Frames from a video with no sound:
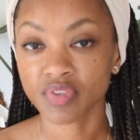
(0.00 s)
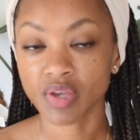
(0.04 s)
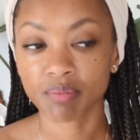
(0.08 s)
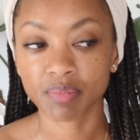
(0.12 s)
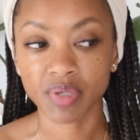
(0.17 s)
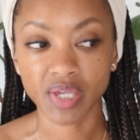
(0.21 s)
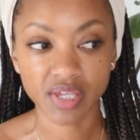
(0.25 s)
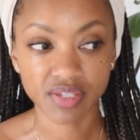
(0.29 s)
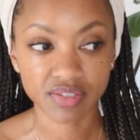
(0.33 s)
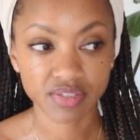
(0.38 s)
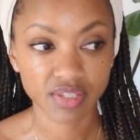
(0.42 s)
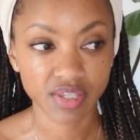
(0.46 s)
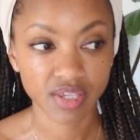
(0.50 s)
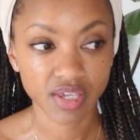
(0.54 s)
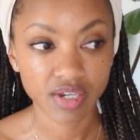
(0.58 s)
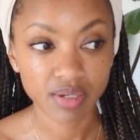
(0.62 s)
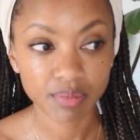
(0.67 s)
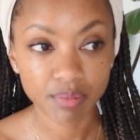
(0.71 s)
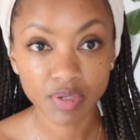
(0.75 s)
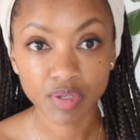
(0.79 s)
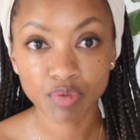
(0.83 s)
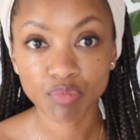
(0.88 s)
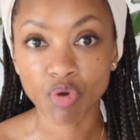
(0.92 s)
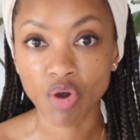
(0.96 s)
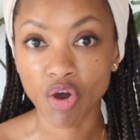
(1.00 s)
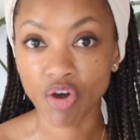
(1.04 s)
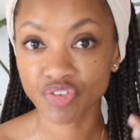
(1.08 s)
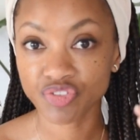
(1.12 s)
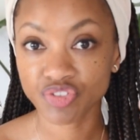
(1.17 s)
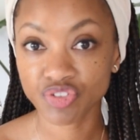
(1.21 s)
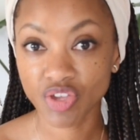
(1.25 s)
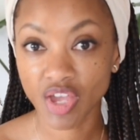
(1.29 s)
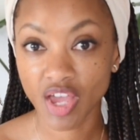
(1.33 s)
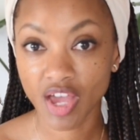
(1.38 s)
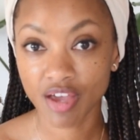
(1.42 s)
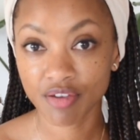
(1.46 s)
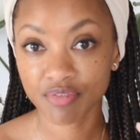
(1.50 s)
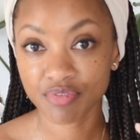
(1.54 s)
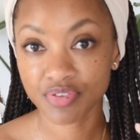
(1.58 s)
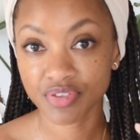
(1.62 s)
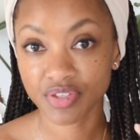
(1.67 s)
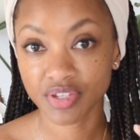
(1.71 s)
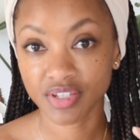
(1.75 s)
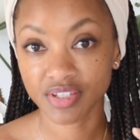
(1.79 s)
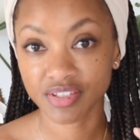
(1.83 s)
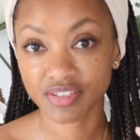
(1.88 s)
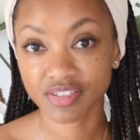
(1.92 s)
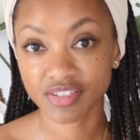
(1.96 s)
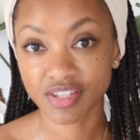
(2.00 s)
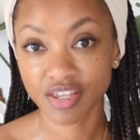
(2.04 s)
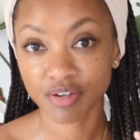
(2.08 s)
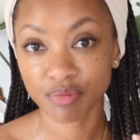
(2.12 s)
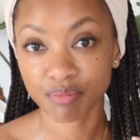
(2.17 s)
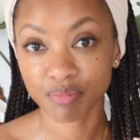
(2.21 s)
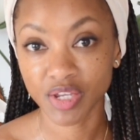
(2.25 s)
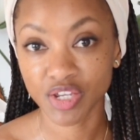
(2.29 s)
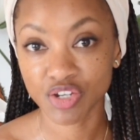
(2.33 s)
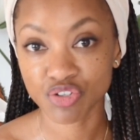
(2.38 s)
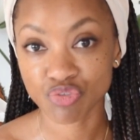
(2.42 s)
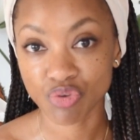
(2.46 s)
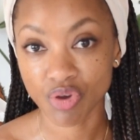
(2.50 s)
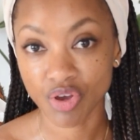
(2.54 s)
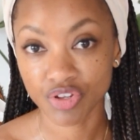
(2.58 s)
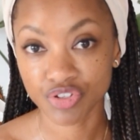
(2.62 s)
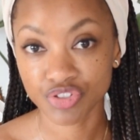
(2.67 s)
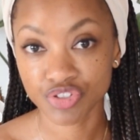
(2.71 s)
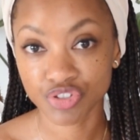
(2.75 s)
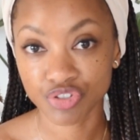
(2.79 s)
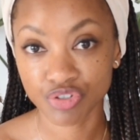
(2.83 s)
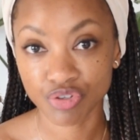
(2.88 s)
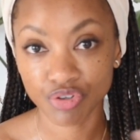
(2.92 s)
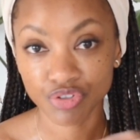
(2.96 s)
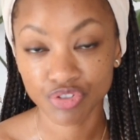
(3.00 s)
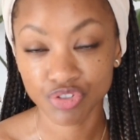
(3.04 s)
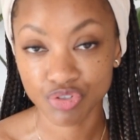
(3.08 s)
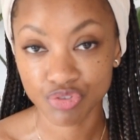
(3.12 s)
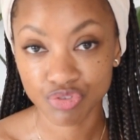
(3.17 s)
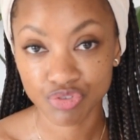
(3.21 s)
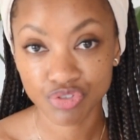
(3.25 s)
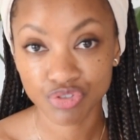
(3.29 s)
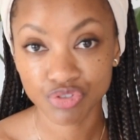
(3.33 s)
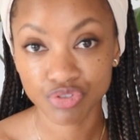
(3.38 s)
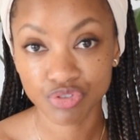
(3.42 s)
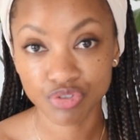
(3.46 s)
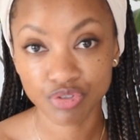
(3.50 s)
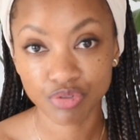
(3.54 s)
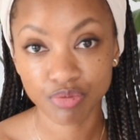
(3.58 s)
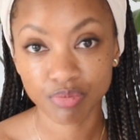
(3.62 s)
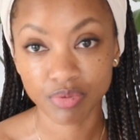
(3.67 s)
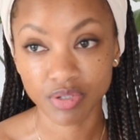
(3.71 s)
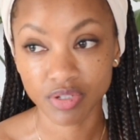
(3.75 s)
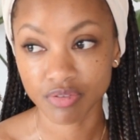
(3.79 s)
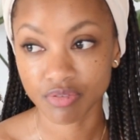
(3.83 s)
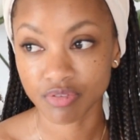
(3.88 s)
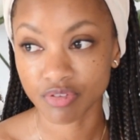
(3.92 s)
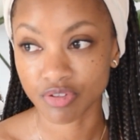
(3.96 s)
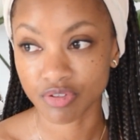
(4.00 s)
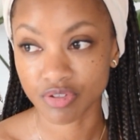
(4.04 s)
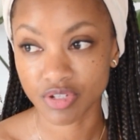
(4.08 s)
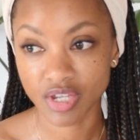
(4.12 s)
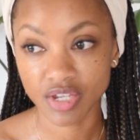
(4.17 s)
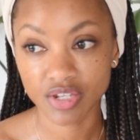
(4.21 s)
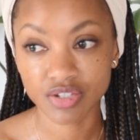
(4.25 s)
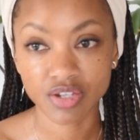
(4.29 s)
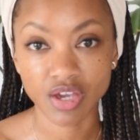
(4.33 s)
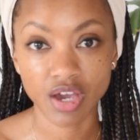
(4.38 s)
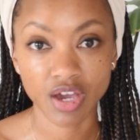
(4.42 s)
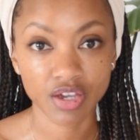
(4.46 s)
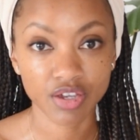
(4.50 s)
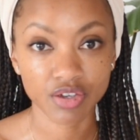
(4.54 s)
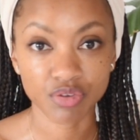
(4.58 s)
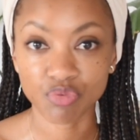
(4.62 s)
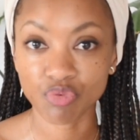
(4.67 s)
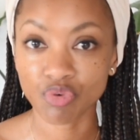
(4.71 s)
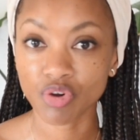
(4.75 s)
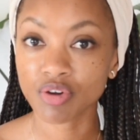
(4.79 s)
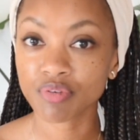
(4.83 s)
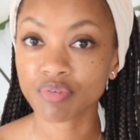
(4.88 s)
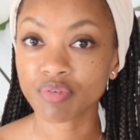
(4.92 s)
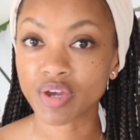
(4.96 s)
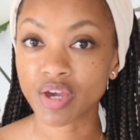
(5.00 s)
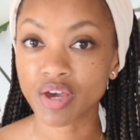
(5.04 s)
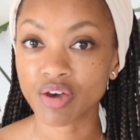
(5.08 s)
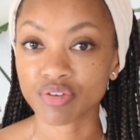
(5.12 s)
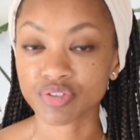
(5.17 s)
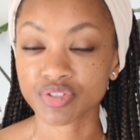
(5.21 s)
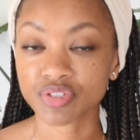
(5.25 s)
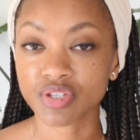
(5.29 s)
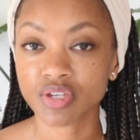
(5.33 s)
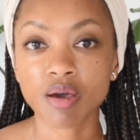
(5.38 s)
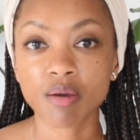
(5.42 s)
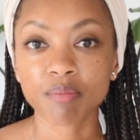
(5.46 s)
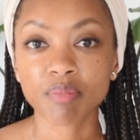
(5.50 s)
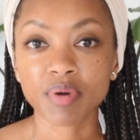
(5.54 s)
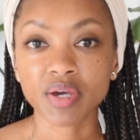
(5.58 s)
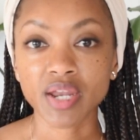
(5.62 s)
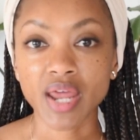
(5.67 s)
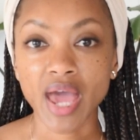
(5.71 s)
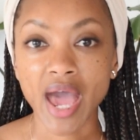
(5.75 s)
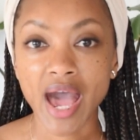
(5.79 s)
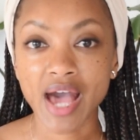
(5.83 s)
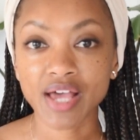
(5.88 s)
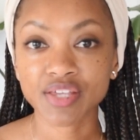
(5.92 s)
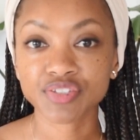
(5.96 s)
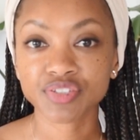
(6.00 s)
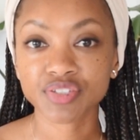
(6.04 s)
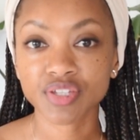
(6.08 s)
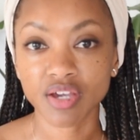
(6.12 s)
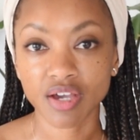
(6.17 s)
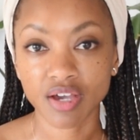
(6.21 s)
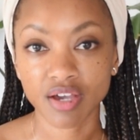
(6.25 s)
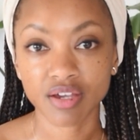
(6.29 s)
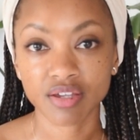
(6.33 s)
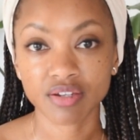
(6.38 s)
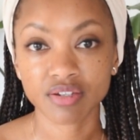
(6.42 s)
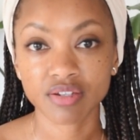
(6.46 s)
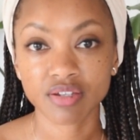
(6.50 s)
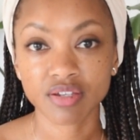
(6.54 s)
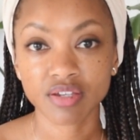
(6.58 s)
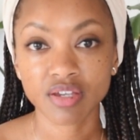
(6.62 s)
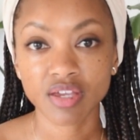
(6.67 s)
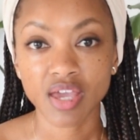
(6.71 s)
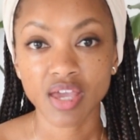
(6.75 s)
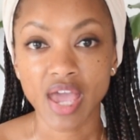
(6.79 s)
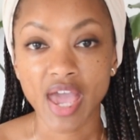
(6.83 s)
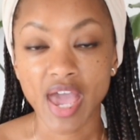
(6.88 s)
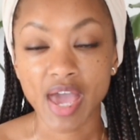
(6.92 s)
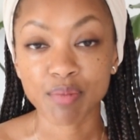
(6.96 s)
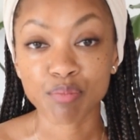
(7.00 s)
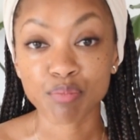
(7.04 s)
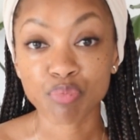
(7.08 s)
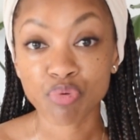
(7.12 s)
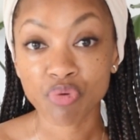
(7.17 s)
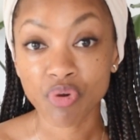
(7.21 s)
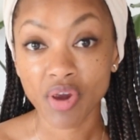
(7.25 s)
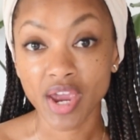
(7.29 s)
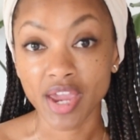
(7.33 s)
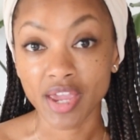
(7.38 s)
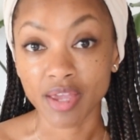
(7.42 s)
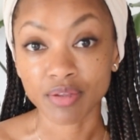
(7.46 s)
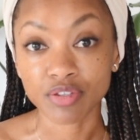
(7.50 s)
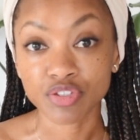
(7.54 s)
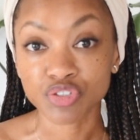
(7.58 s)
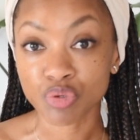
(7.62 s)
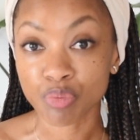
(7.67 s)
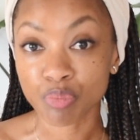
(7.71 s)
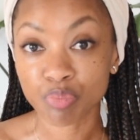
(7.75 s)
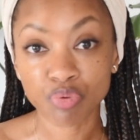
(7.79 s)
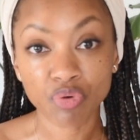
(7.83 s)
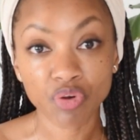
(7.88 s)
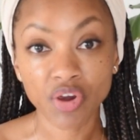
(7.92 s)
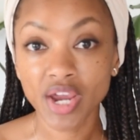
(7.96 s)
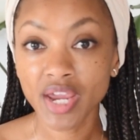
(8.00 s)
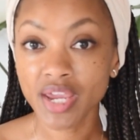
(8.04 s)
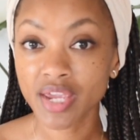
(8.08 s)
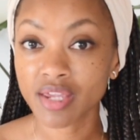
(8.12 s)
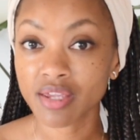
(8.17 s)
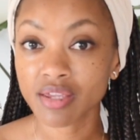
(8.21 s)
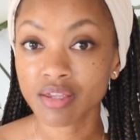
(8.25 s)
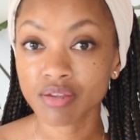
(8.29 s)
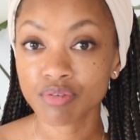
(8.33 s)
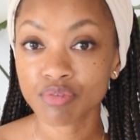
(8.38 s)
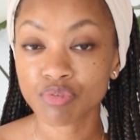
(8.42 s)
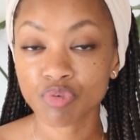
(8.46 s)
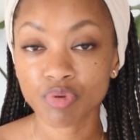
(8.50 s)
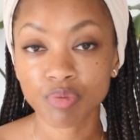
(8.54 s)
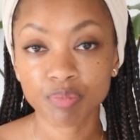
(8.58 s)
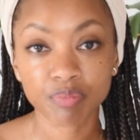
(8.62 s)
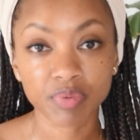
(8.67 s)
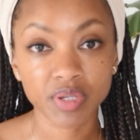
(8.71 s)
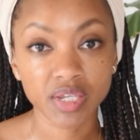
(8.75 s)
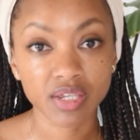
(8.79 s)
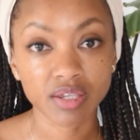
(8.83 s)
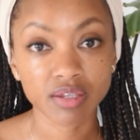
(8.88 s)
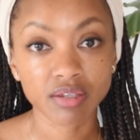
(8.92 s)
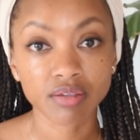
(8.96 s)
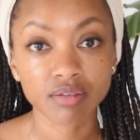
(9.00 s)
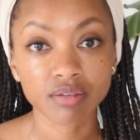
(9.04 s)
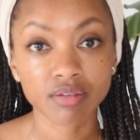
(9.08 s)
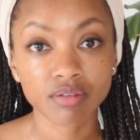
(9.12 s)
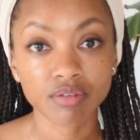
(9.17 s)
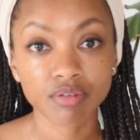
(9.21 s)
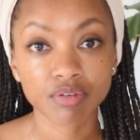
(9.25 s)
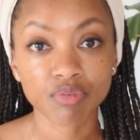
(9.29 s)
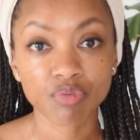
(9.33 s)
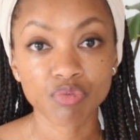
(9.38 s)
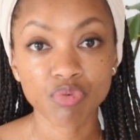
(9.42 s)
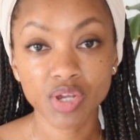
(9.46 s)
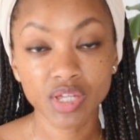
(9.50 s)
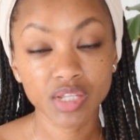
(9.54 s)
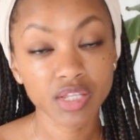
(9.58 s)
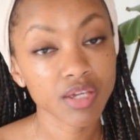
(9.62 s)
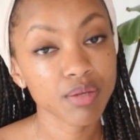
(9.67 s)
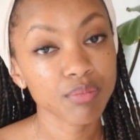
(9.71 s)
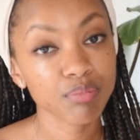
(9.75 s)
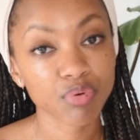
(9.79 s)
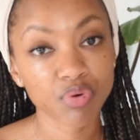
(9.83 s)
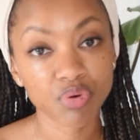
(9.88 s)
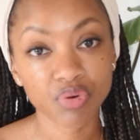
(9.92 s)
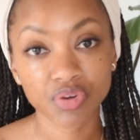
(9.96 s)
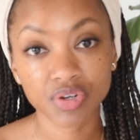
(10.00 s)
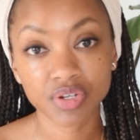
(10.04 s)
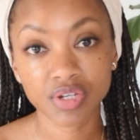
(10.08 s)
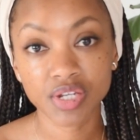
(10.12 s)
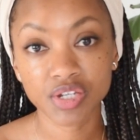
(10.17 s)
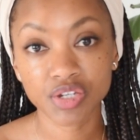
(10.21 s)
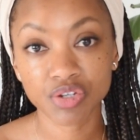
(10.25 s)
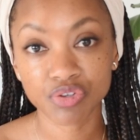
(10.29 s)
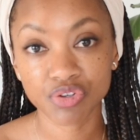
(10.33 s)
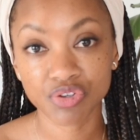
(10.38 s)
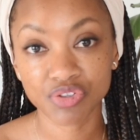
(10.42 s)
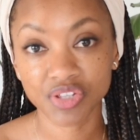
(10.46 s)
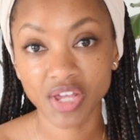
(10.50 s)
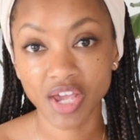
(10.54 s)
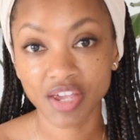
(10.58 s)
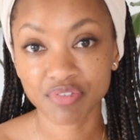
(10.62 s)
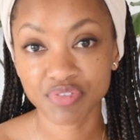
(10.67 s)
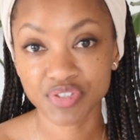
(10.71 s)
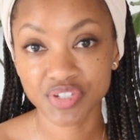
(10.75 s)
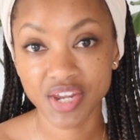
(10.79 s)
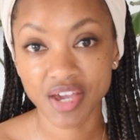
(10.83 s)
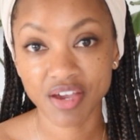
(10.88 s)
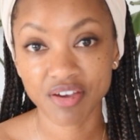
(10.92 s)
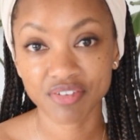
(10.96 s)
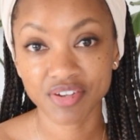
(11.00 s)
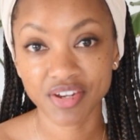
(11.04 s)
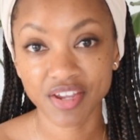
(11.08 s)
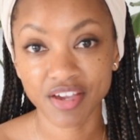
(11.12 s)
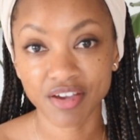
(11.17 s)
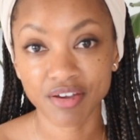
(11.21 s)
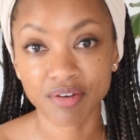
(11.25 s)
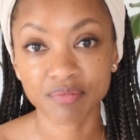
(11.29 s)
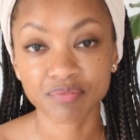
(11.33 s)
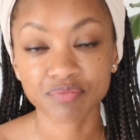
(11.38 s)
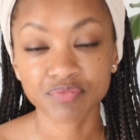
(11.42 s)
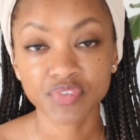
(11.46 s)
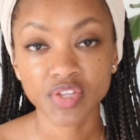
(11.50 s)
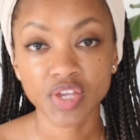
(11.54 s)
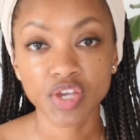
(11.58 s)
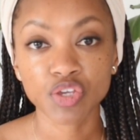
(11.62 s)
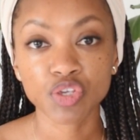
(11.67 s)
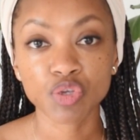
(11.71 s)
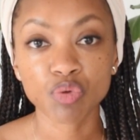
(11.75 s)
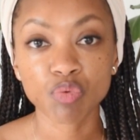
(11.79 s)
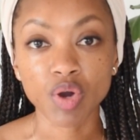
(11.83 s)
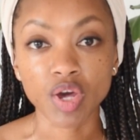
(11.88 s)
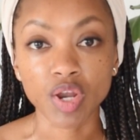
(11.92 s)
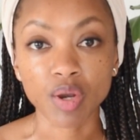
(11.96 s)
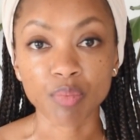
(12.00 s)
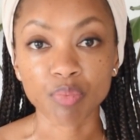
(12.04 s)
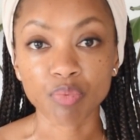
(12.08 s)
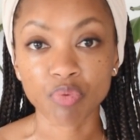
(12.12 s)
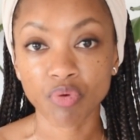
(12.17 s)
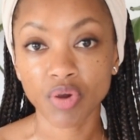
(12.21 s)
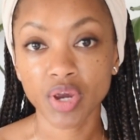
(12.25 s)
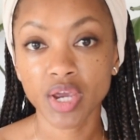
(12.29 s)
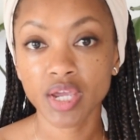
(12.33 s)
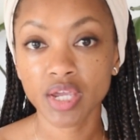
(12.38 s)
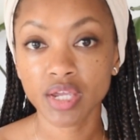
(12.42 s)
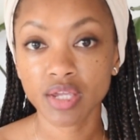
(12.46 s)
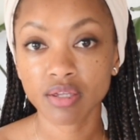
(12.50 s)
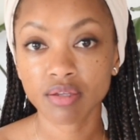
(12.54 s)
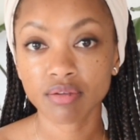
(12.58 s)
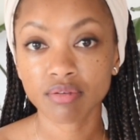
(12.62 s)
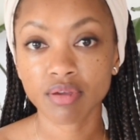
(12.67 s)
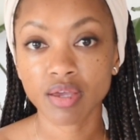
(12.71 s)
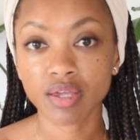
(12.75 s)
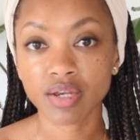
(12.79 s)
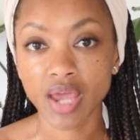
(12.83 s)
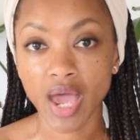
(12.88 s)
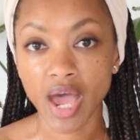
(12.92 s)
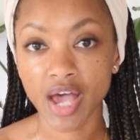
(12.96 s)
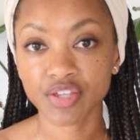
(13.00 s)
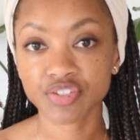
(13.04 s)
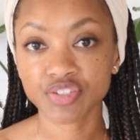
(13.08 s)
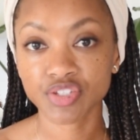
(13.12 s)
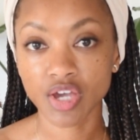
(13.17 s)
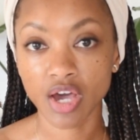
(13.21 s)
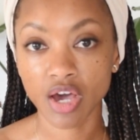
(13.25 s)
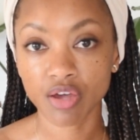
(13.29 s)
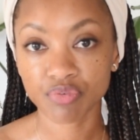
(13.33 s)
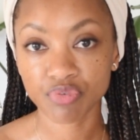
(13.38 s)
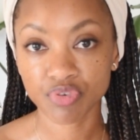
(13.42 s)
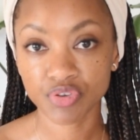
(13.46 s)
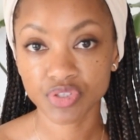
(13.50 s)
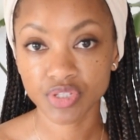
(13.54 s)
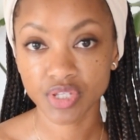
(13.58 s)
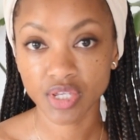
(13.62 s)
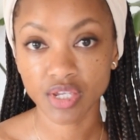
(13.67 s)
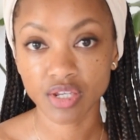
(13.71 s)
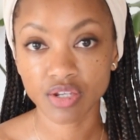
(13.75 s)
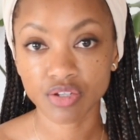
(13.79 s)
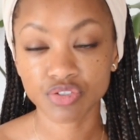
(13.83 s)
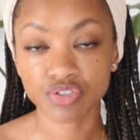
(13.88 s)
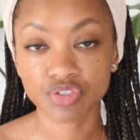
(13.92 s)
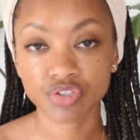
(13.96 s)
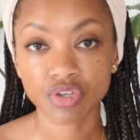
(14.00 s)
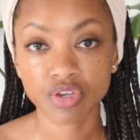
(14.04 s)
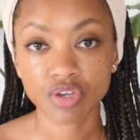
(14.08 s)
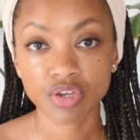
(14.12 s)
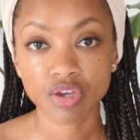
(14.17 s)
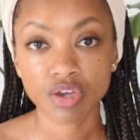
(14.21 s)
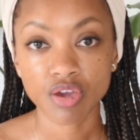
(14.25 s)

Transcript: Because the enemy will also have things that are being drawn to you on YouTube and TikTok and wherever else. But ask God and pray. So praying will be really important in your new lifestyle now. You want to pray and ask God for things.